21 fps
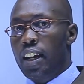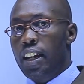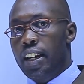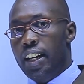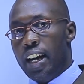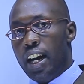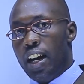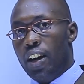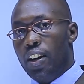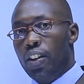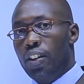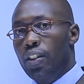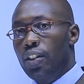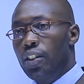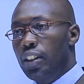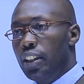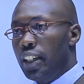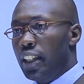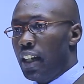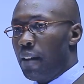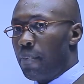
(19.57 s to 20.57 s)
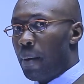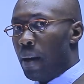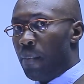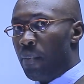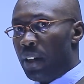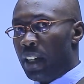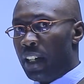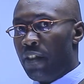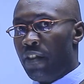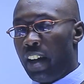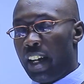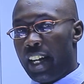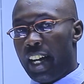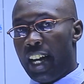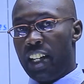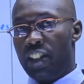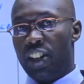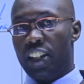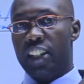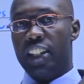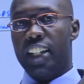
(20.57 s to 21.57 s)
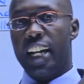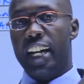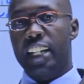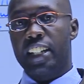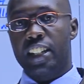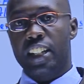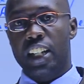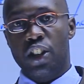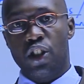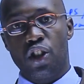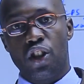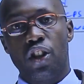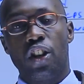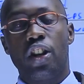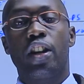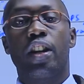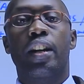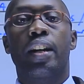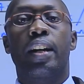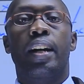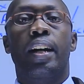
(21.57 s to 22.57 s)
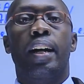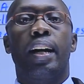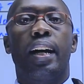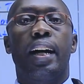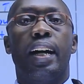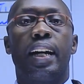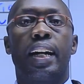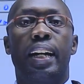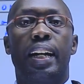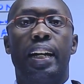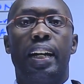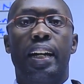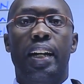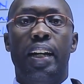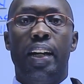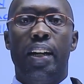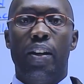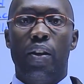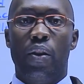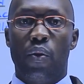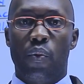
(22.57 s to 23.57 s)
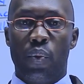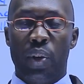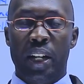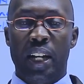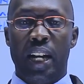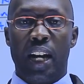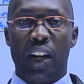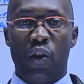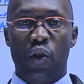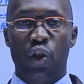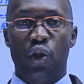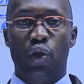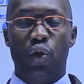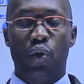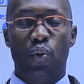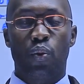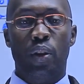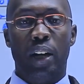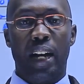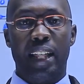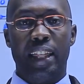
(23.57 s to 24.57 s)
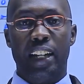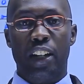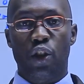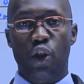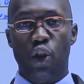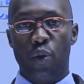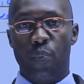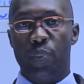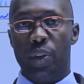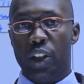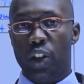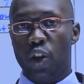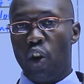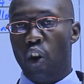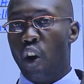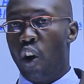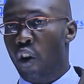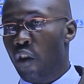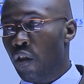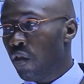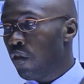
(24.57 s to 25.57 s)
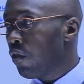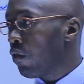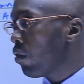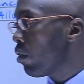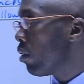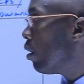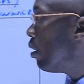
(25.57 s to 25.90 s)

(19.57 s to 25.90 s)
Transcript: Now, in the public finance and taxation, we are going to look at the topic of